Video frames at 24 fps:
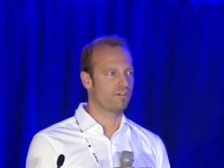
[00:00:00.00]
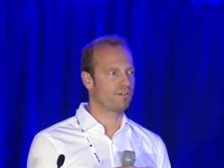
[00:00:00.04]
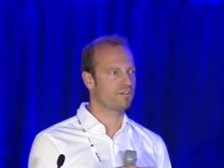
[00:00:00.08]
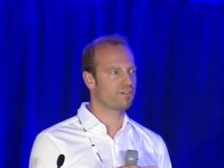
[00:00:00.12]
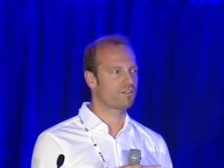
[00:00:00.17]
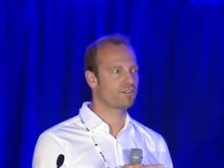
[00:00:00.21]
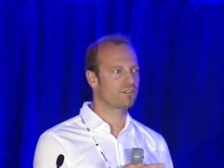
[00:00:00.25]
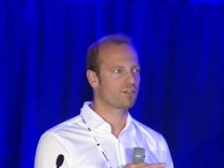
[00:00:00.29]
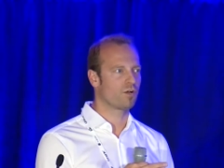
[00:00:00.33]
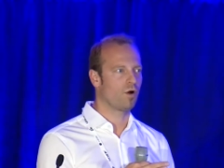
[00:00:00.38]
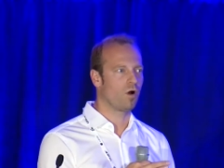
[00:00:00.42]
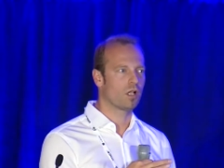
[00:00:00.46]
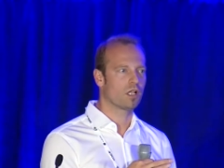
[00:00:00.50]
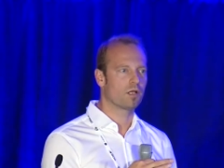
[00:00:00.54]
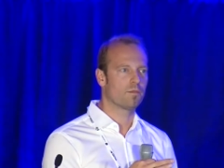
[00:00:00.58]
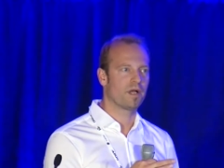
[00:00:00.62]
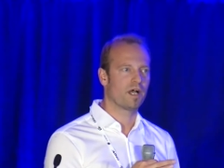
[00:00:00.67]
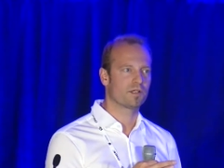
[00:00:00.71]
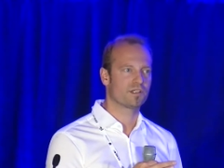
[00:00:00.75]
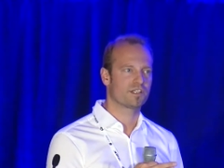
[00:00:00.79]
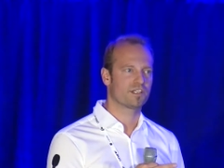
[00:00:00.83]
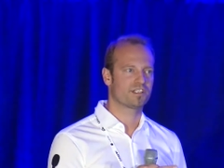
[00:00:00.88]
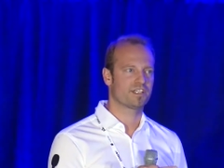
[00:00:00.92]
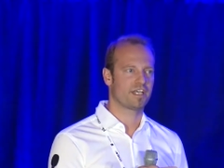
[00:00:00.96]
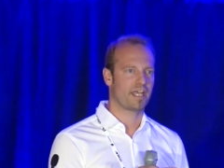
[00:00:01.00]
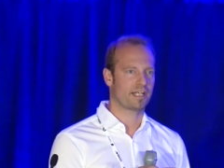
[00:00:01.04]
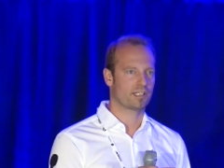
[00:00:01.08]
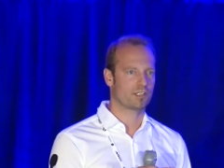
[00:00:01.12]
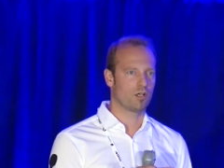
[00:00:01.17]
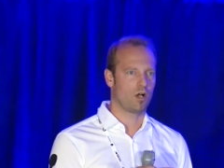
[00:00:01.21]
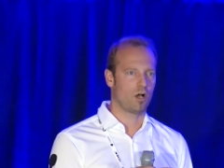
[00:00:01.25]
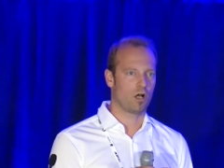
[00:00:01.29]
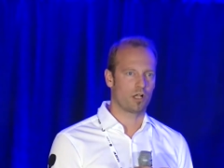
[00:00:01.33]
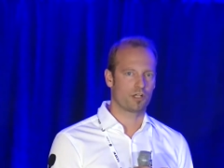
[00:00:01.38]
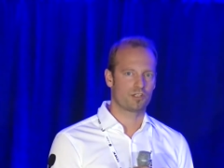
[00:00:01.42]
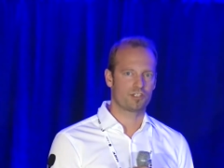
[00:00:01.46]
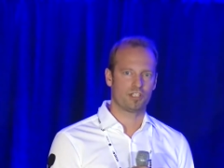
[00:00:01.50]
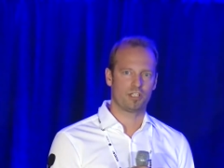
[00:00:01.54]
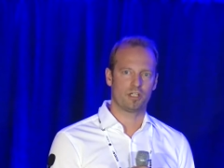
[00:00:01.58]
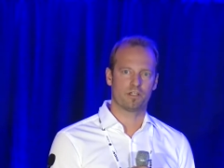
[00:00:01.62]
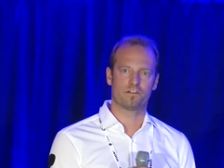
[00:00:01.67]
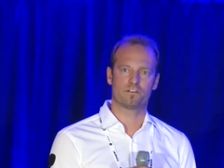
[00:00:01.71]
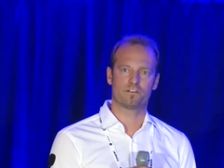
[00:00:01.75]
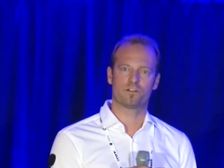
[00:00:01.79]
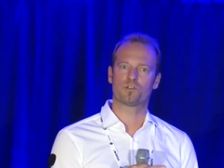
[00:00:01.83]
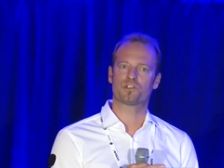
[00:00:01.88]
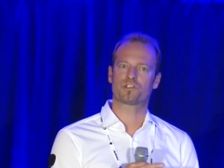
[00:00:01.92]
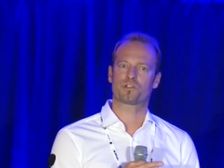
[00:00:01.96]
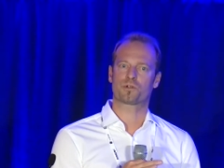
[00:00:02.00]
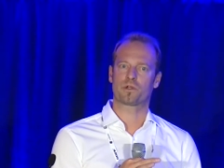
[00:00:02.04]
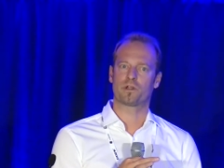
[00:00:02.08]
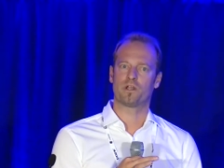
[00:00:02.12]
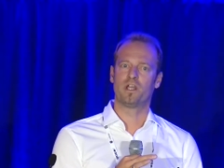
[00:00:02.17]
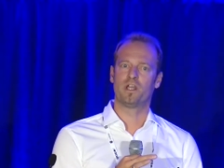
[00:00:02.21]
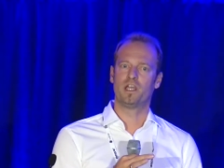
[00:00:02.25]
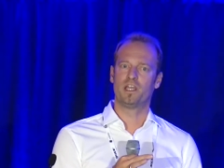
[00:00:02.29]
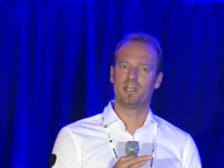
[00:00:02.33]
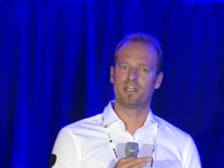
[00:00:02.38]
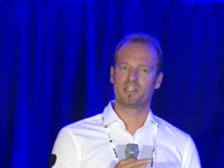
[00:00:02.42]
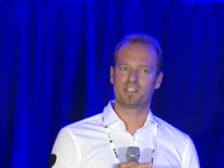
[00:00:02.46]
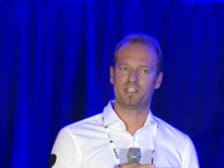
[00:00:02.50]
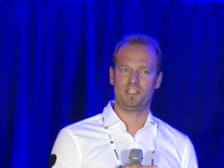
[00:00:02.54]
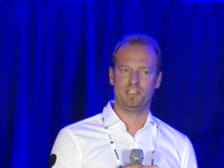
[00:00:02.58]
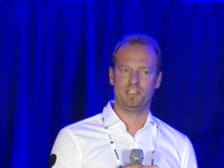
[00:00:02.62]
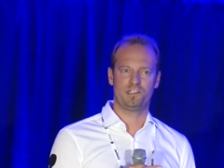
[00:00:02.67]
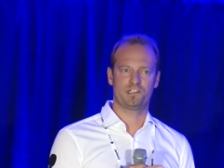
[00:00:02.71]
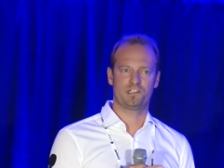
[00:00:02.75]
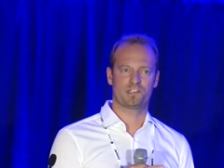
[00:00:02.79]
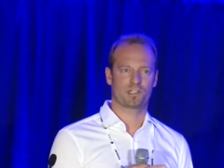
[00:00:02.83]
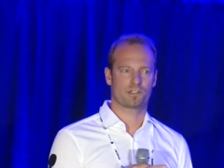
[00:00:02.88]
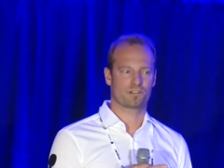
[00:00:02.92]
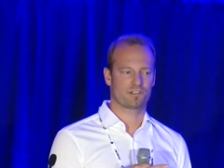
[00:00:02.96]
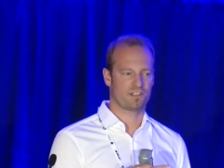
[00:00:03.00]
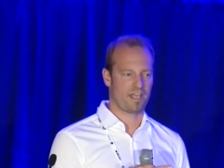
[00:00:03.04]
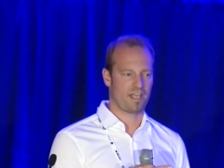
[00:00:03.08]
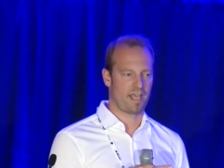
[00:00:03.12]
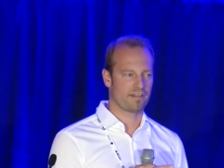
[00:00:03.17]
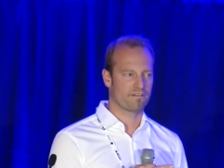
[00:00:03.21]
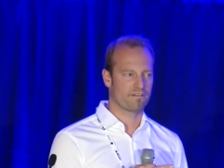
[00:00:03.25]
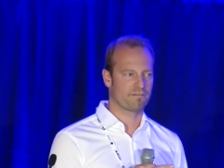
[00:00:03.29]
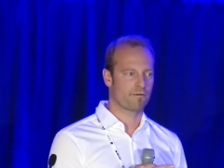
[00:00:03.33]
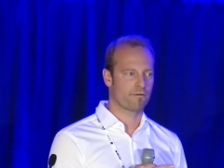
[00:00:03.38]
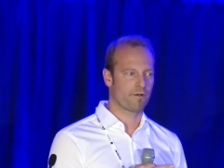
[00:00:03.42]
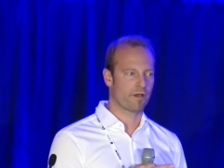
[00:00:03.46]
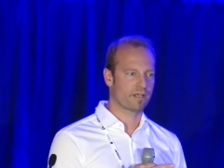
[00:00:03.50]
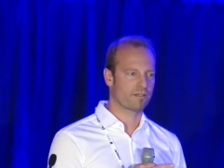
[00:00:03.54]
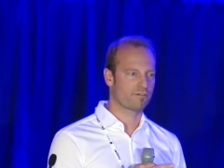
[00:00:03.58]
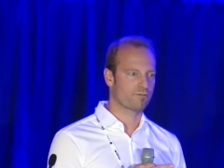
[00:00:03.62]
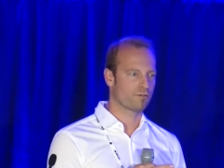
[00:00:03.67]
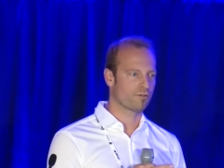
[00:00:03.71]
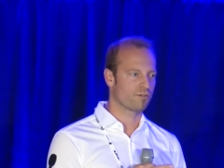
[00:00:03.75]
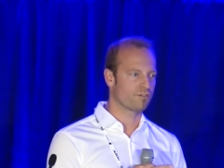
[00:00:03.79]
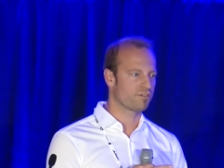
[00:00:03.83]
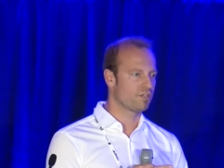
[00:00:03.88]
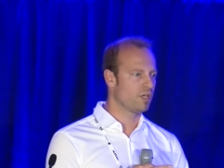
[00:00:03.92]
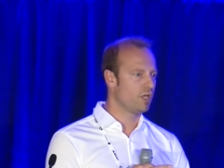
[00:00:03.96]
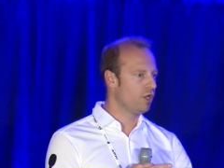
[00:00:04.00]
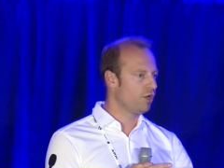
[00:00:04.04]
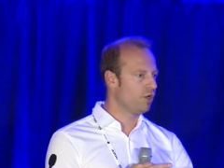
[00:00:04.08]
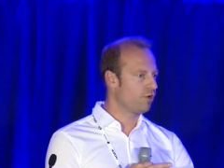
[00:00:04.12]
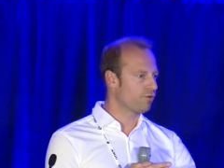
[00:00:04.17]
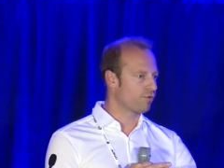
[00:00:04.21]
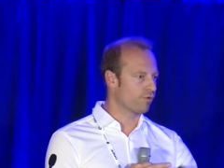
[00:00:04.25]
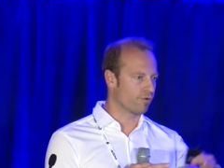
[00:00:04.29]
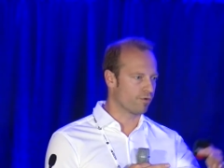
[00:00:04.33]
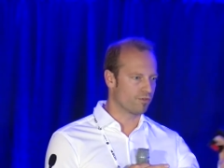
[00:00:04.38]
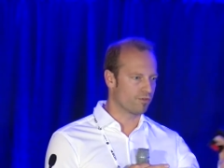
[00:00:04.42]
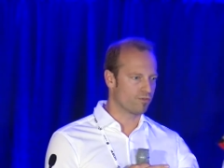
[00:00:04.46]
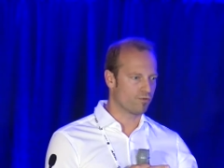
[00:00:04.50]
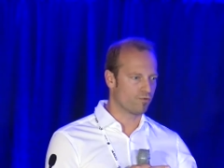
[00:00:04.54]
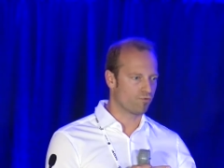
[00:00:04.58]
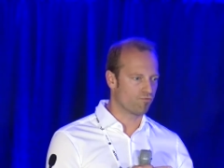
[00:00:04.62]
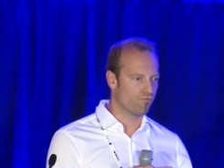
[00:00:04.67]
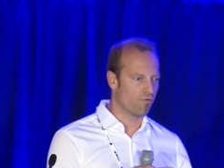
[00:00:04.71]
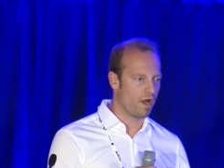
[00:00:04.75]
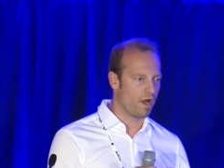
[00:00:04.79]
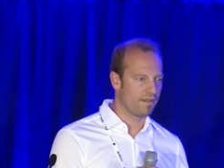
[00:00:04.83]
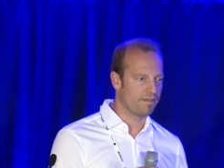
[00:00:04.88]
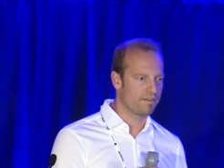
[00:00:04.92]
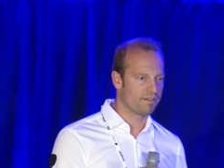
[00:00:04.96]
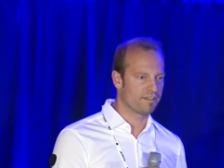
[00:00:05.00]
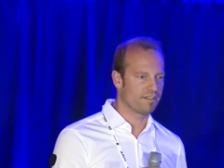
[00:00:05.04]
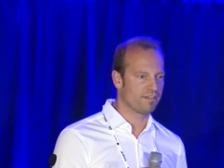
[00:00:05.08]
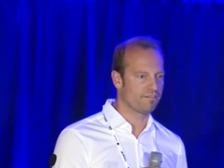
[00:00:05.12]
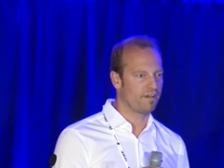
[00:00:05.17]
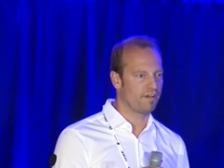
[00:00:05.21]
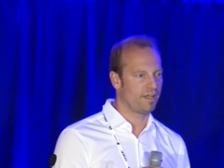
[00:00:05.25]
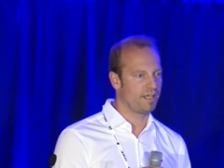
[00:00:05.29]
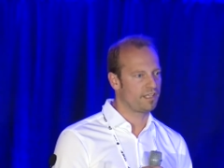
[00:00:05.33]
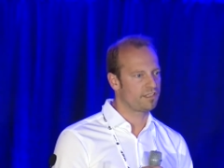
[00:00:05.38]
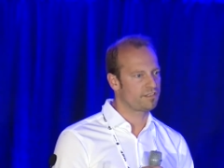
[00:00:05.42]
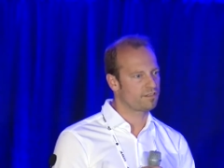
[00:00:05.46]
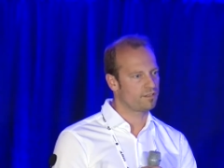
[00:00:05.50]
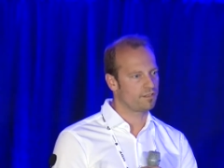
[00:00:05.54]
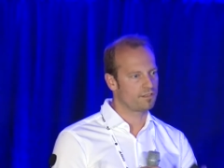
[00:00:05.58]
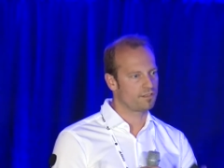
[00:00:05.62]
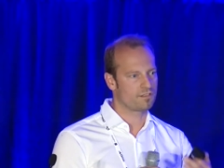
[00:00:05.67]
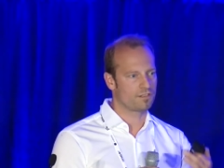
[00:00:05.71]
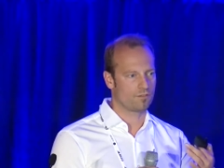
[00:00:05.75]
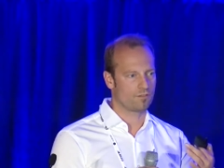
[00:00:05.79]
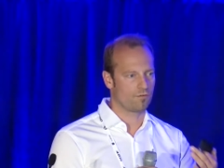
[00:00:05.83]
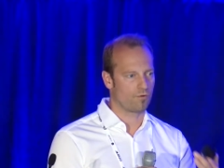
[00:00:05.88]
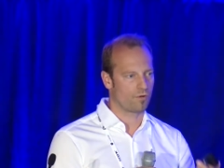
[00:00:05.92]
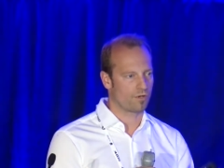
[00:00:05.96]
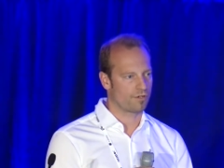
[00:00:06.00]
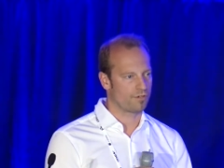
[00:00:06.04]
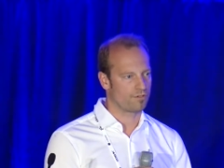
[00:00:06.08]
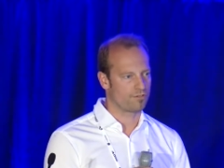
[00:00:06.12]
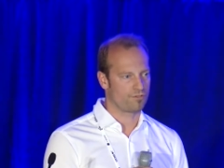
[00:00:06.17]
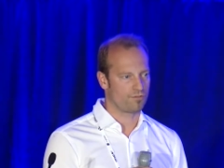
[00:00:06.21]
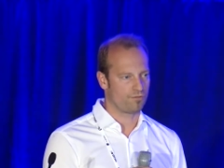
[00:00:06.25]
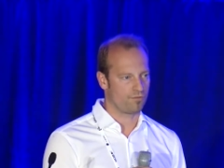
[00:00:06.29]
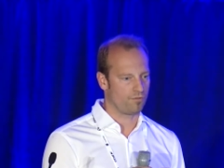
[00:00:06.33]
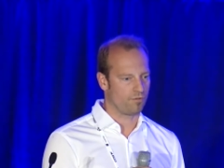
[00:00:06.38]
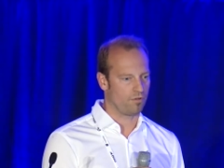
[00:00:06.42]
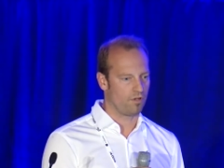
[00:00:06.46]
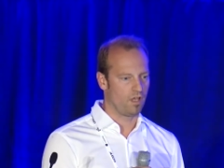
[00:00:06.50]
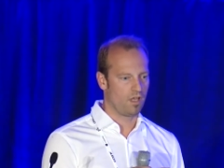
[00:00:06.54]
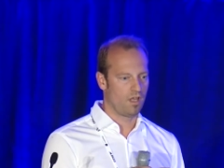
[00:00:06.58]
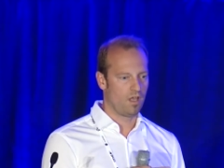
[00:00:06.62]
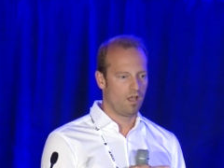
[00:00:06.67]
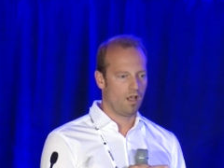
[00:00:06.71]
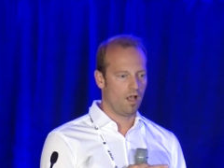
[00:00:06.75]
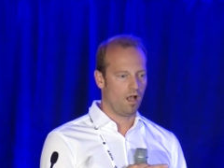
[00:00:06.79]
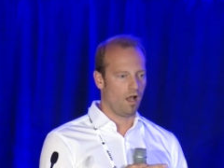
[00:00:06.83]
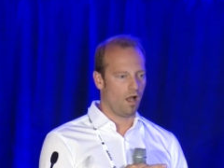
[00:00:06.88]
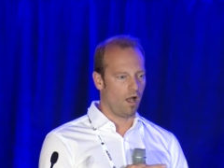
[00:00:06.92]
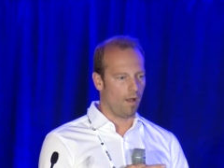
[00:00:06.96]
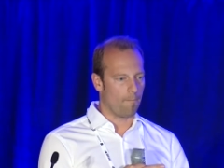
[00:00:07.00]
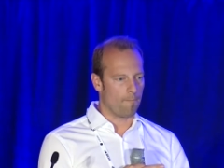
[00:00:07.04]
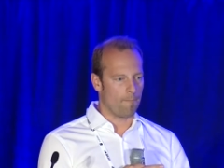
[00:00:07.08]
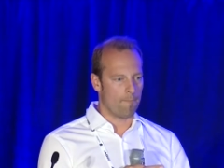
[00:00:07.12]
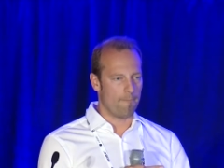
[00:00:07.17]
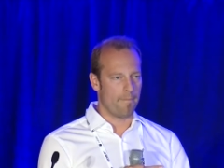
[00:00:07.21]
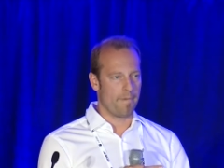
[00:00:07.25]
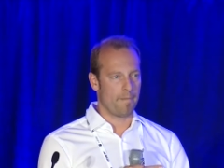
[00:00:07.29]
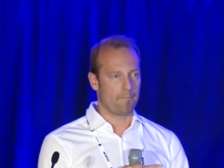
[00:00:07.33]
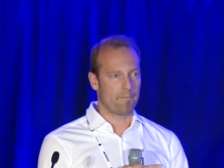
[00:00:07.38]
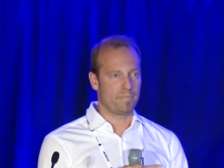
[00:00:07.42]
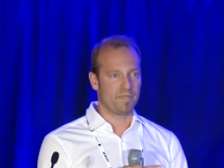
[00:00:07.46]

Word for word: This is all about the technology, and those are key success factors in order to run the devices, in order to um,